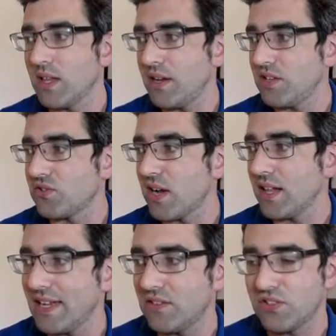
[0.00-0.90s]
in Israel,
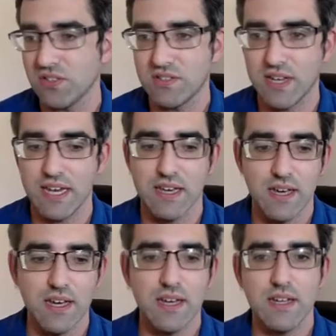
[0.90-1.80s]
it's just like
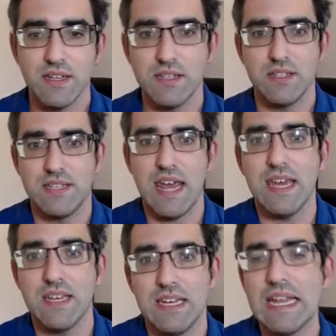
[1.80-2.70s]

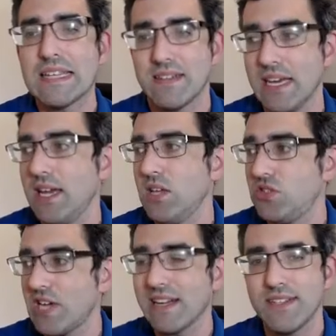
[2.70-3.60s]
taken, it's like
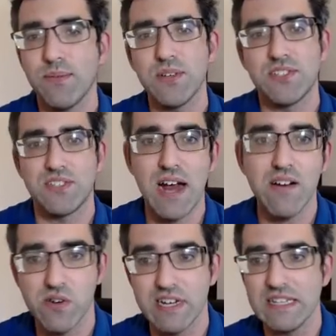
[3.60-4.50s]
injected with
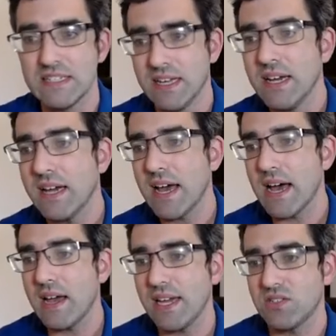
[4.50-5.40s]
steroids.
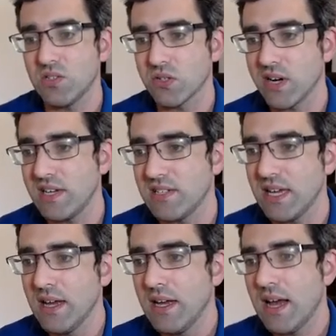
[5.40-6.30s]
It's so crazy.
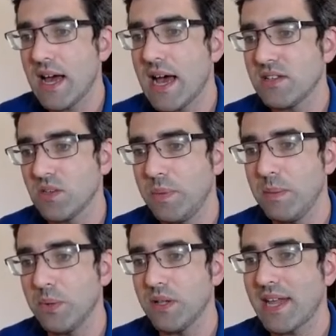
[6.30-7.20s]
So
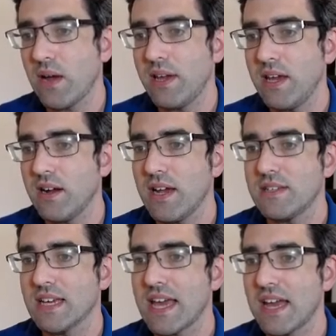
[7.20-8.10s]
people, now here's
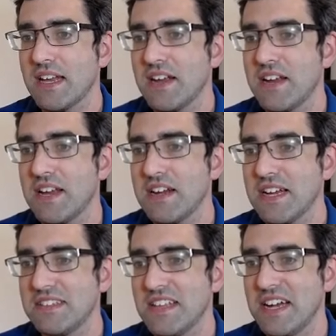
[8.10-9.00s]
a bit of
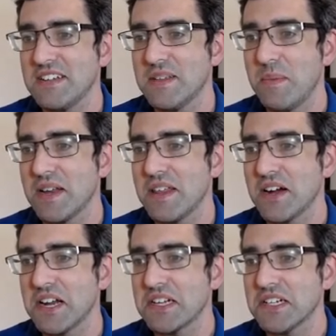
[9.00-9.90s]
the
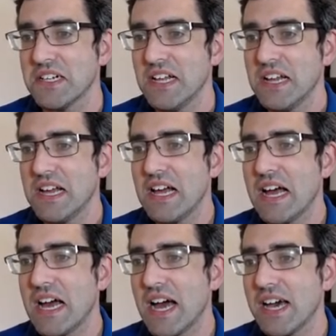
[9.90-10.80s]
article
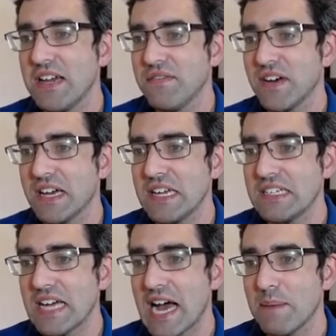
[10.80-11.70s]
I find
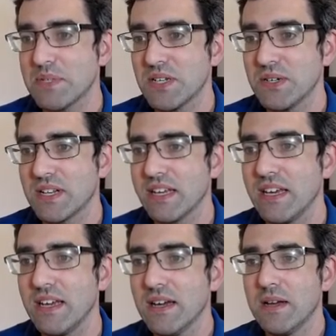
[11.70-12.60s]

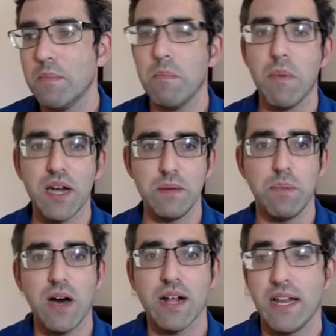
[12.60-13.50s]
absolutely
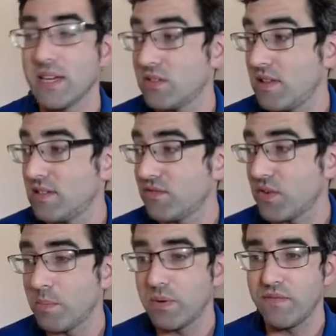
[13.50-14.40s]
mind-boggling. So this is
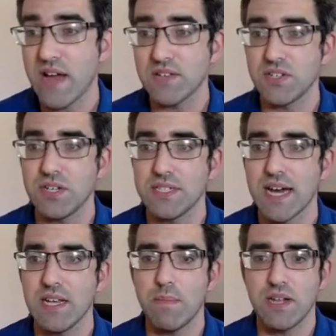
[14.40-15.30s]
from Professor
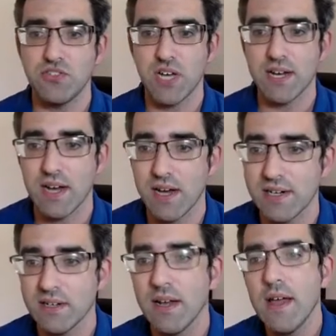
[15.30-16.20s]
Danny
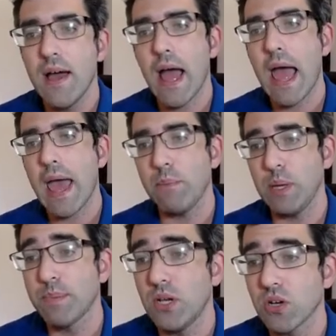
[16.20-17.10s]
Ben-Shachar.
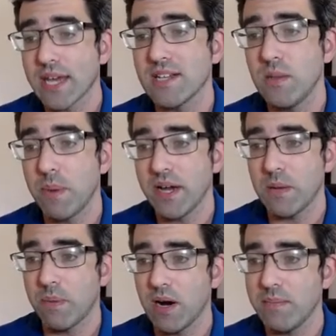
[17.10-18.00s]
People looking to buy an
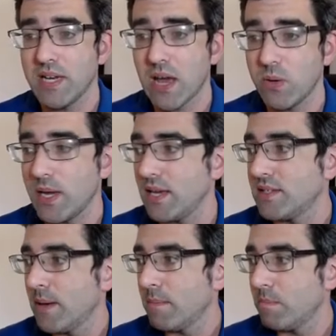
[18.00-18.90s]
apartment nowadays
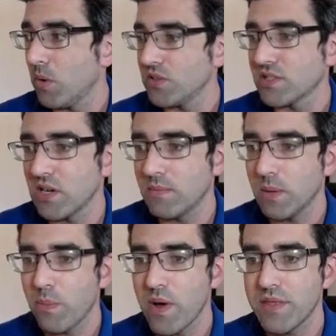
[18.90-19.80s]
must come
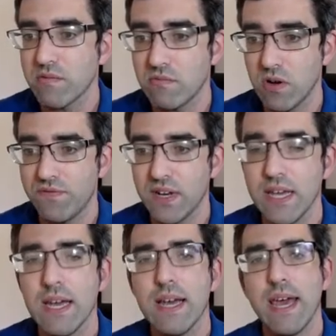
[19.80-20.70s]
up with
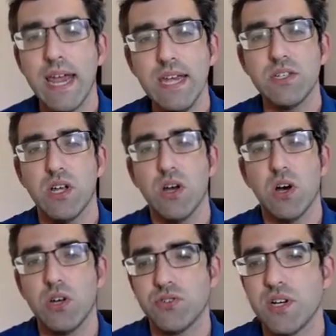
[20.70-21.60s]
roughly
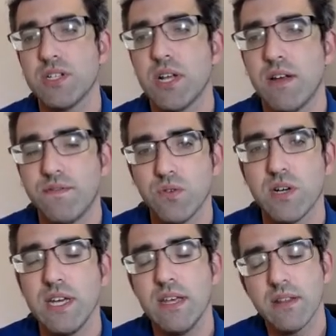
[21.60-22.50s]

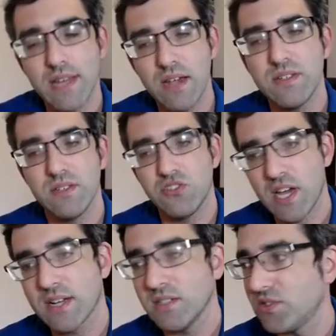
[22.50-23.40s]
840,000 shekels,